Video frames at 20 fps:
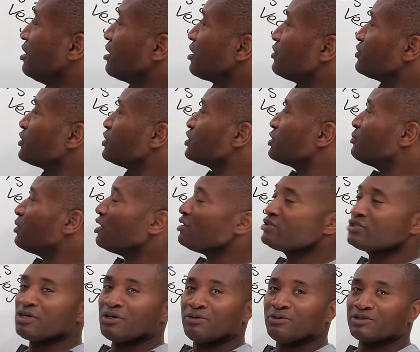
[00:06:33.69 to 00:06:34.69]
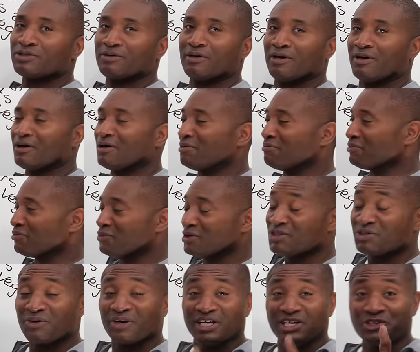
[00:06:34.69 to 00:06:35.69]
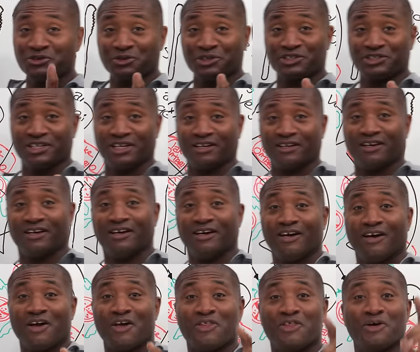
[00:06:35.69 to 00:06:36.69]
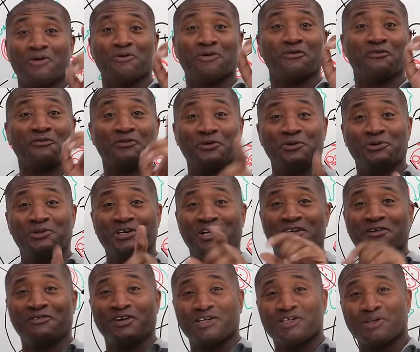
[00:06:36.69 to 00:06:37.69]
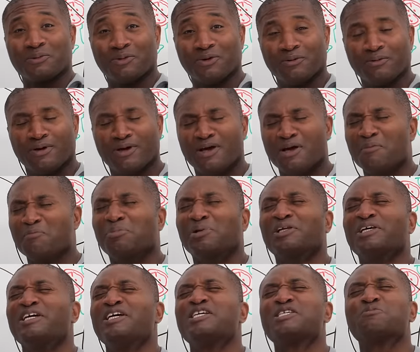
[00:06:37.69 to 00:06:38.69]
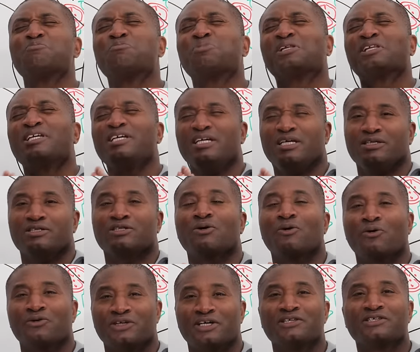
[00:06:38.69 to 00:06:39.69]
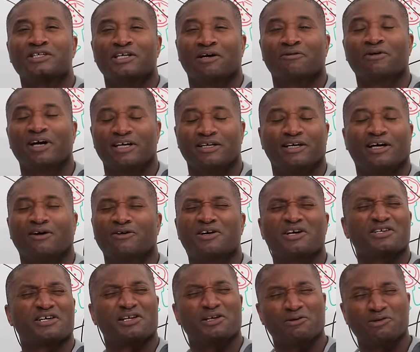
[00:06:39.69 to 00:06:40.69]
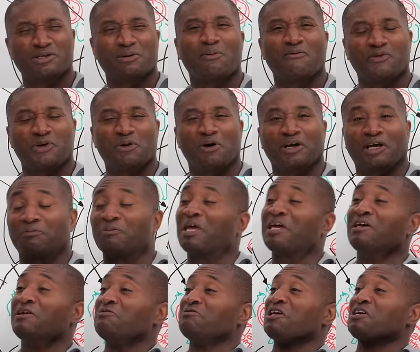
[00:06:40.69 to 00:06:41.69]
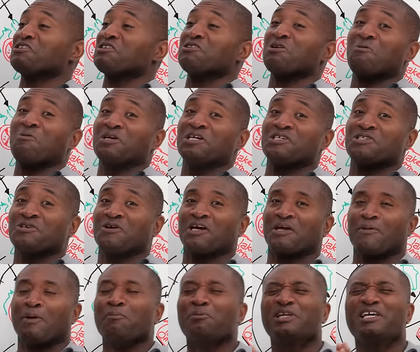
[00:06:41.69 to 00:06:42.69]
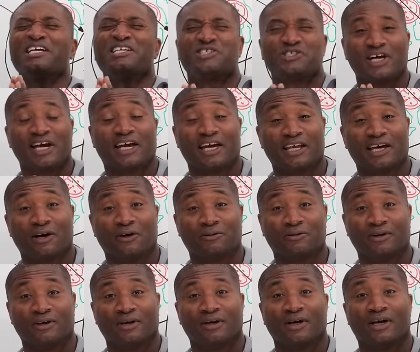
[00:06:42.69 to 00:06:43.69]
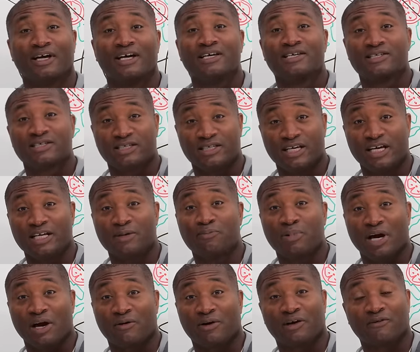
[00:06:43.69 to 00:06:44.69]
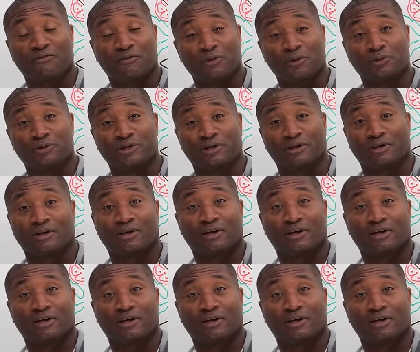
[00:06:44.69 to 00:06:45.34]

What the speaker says: Because the tomatoes, which are interesting, they're a fruit, not a vegetable. Please, please go on the internet right now, because I know some of you are like, doesn't know what he's talking about. Please check it out. Seed-bearing fruit.